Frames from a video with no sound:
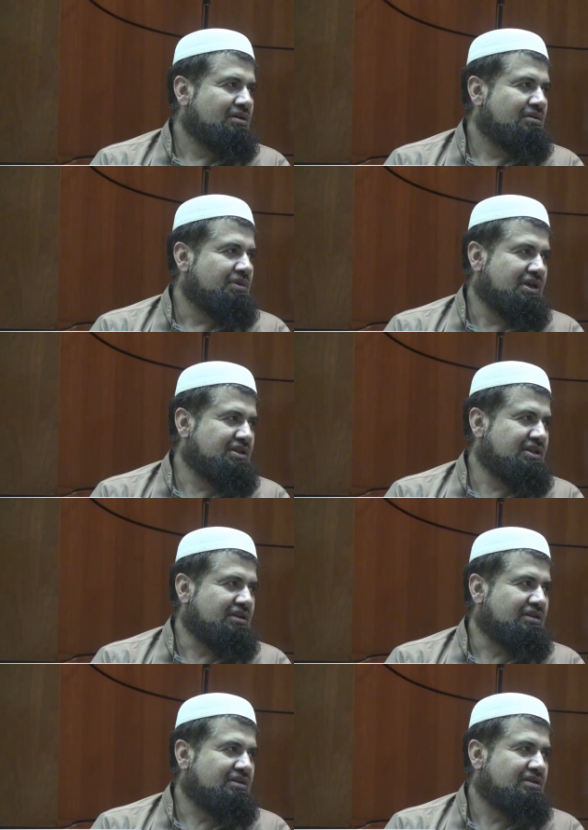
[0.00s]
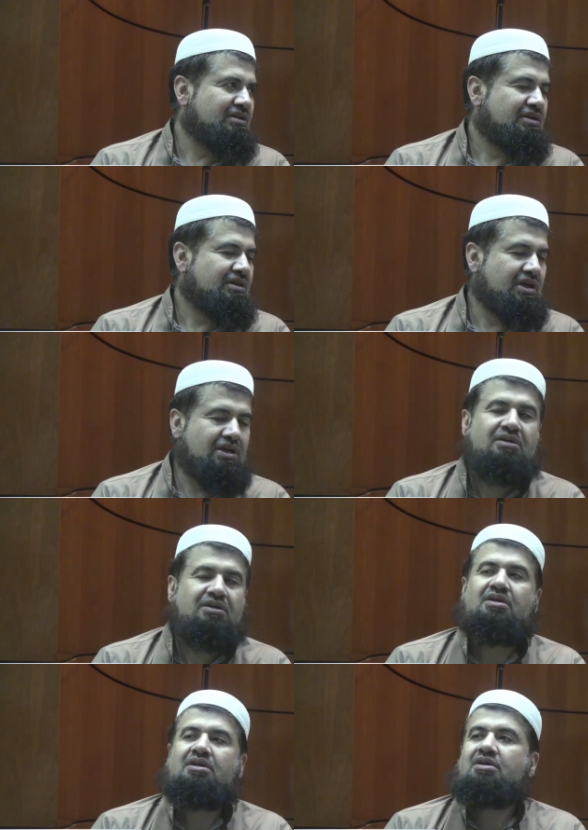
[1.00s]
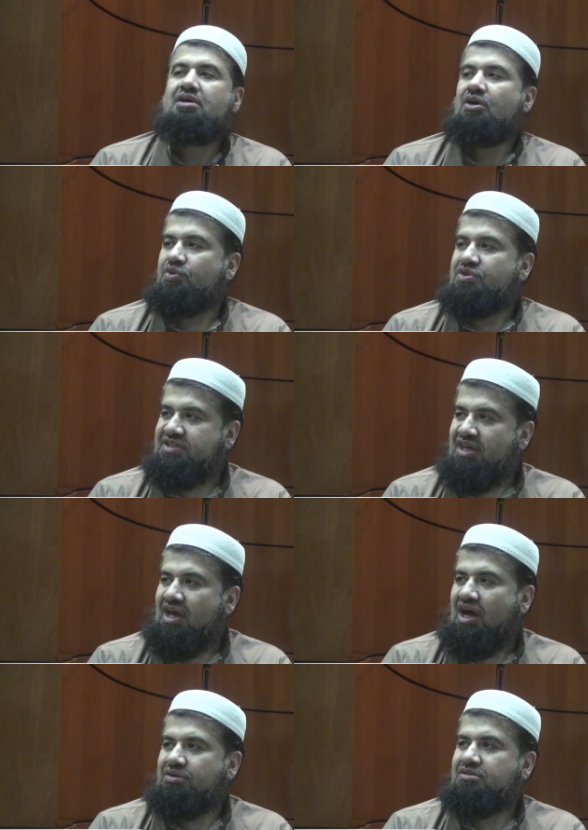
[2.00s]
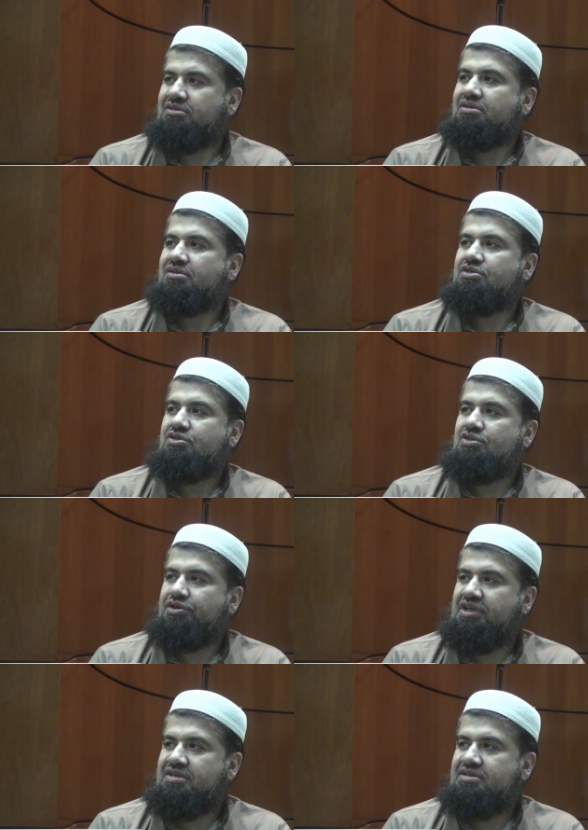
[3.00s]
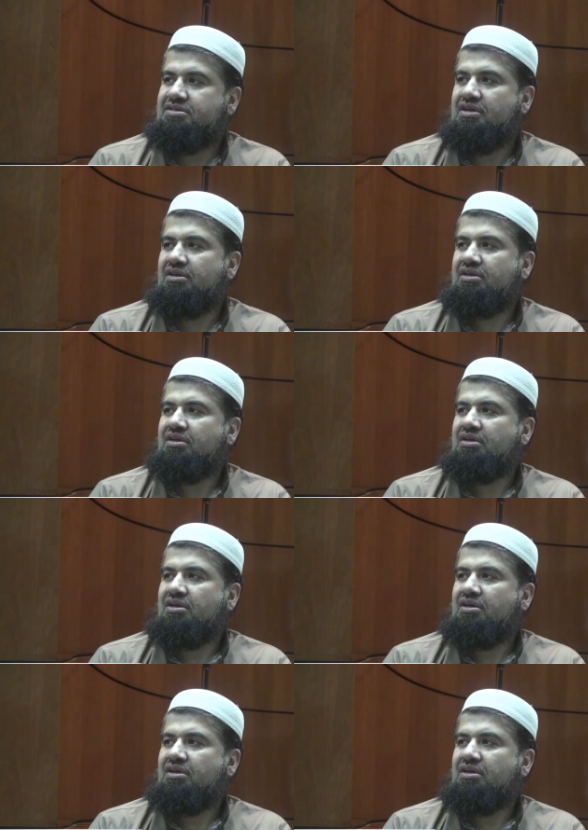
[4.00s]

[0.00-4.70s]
But he didn't. He was set out to slaughter his son,